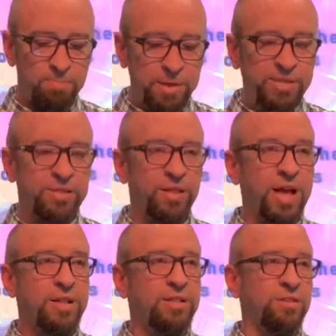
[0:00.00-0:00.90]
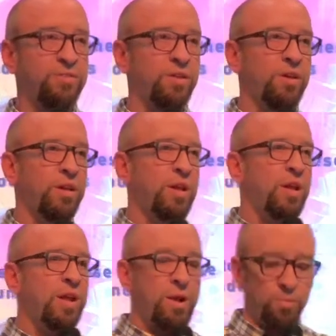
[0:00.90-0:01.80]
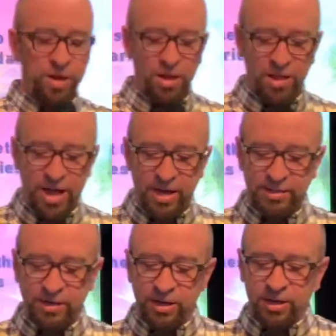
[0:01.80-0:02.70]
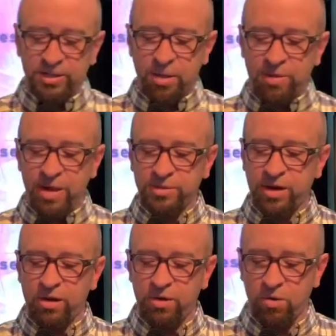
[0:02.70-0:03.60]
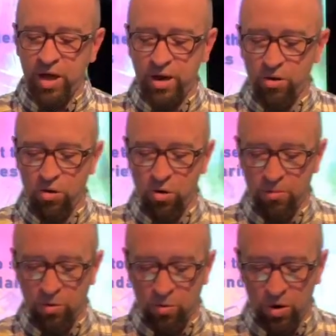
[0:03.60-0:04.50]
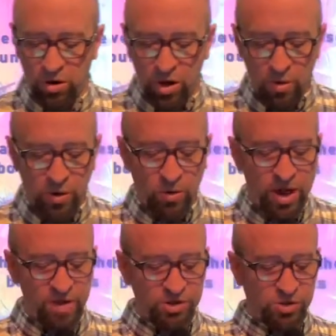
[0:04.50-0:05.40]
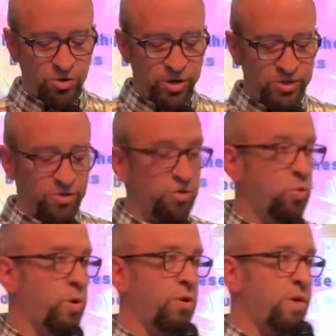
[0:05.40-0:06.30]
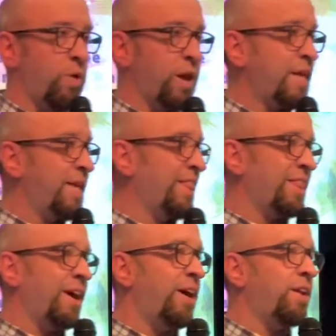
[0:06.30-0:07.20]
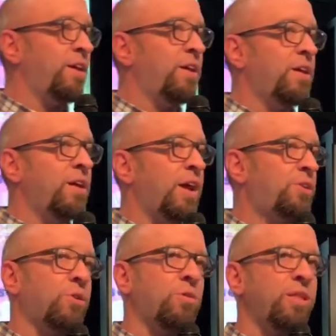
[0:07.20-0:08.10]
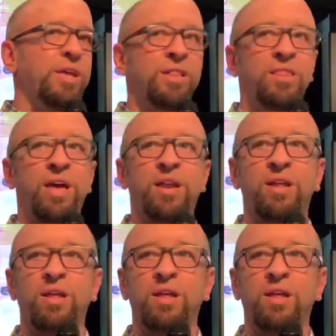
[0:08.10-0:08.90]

Be selective. And I realize sometimes at our at home or work, we don't have a choice of who we're around. I get that. I totally get that.